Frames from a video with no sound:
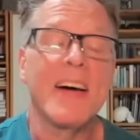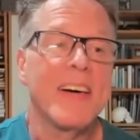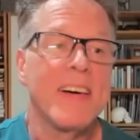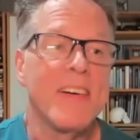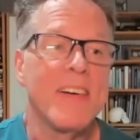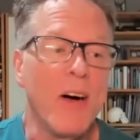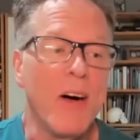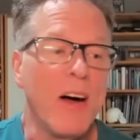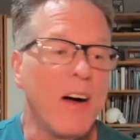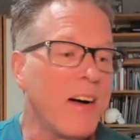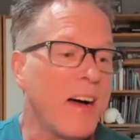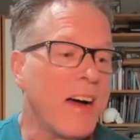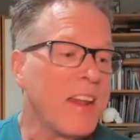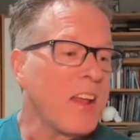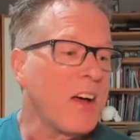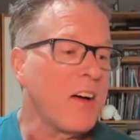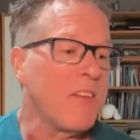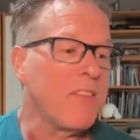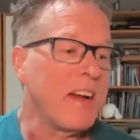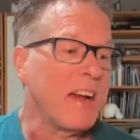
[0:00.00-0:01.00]
Well, I
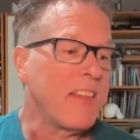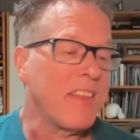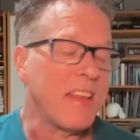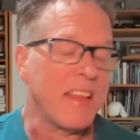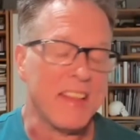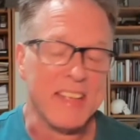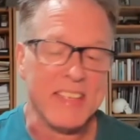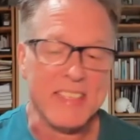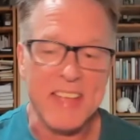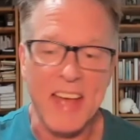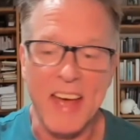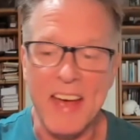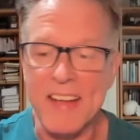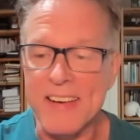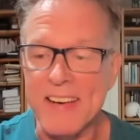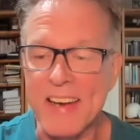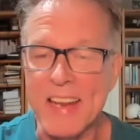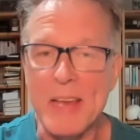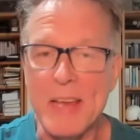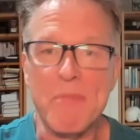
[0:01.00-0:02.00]
love anything that's got
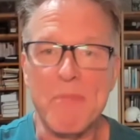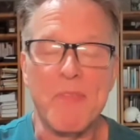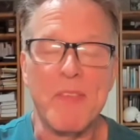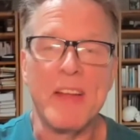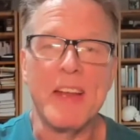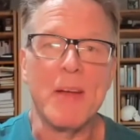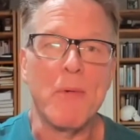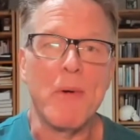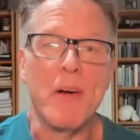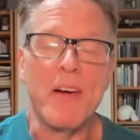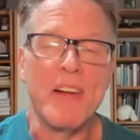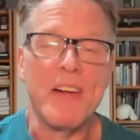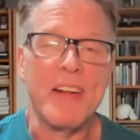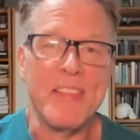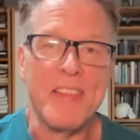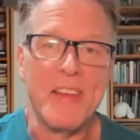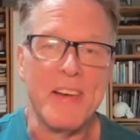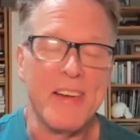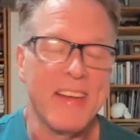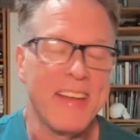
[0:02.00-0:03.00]
lymph anywhere in the